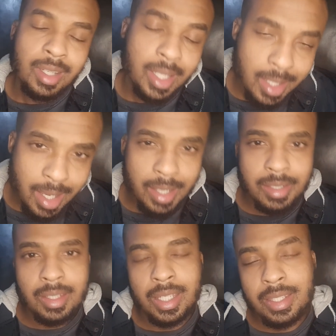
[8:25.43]
And
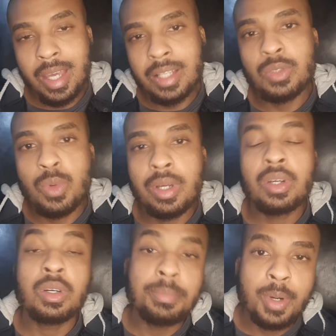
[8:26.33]
yes, it does
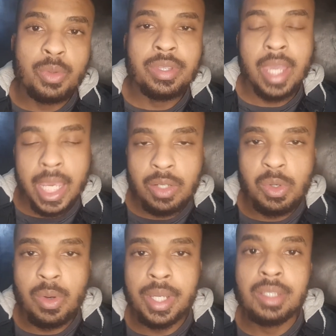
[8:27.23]
work on both
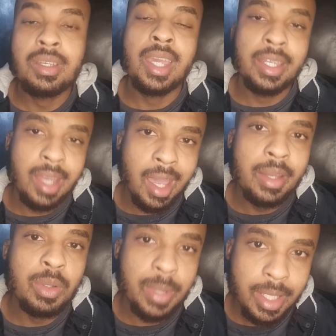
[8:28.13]
Android and
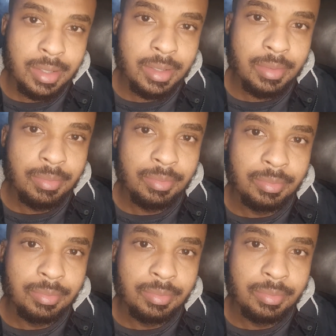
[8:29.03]
iOS.